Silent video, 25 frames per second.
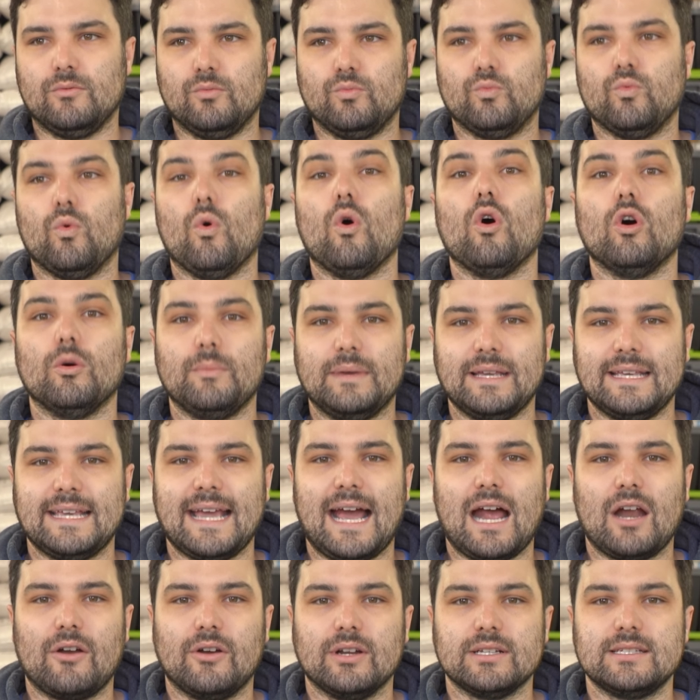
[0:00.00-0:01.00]
warming
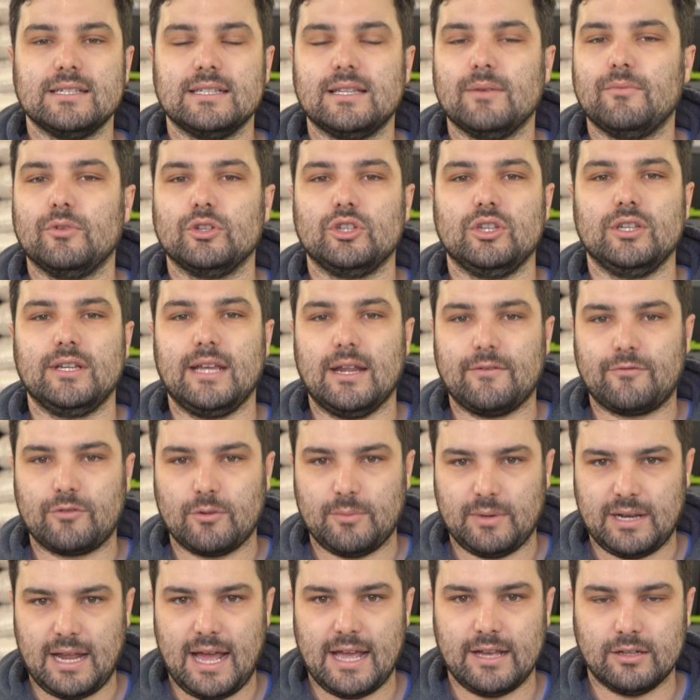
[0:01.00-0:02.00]
character than what you get
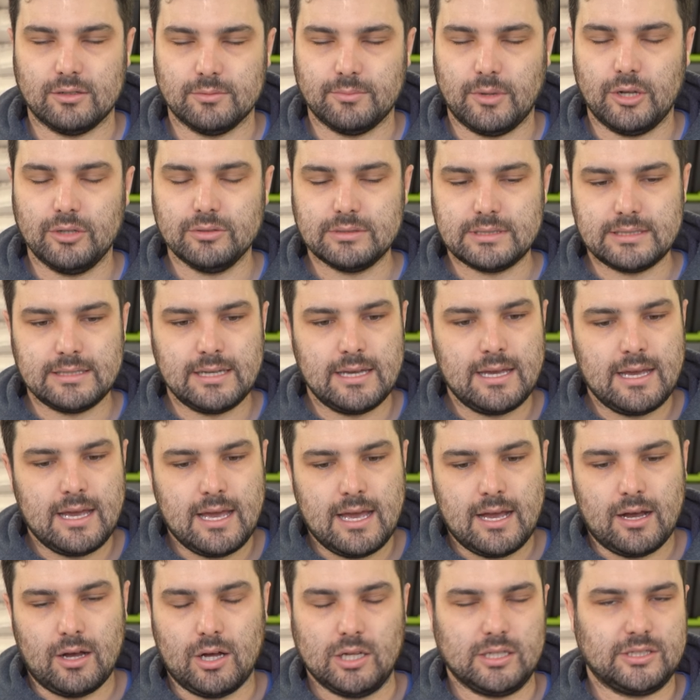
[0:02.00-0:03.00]
from an ale malt,
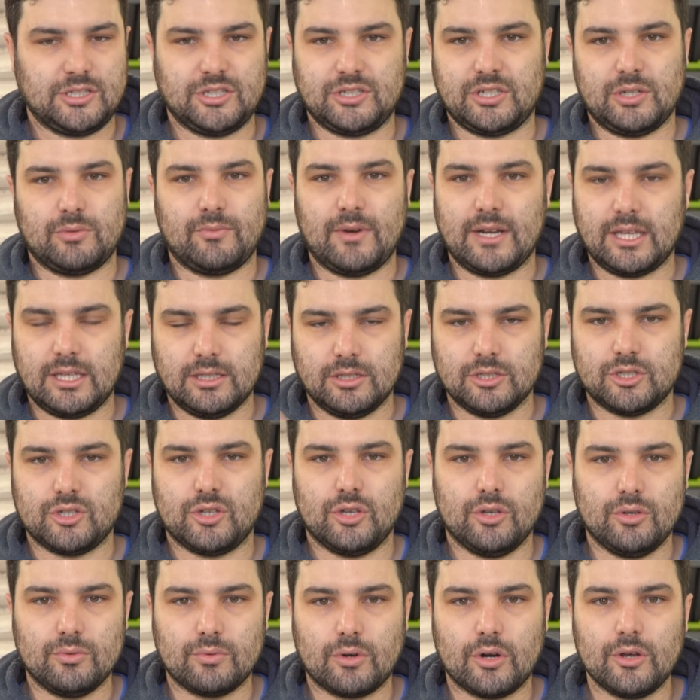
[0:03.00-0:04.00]
just a regular
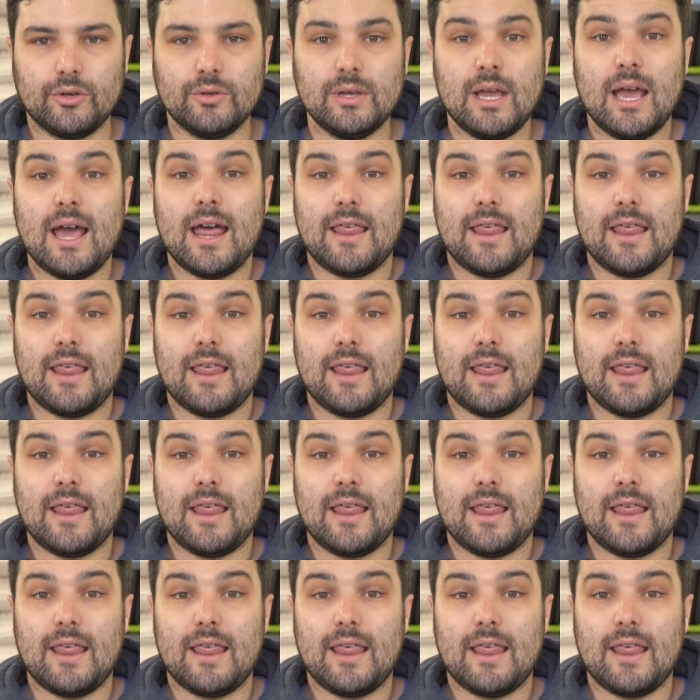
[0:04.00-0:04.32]
2-row.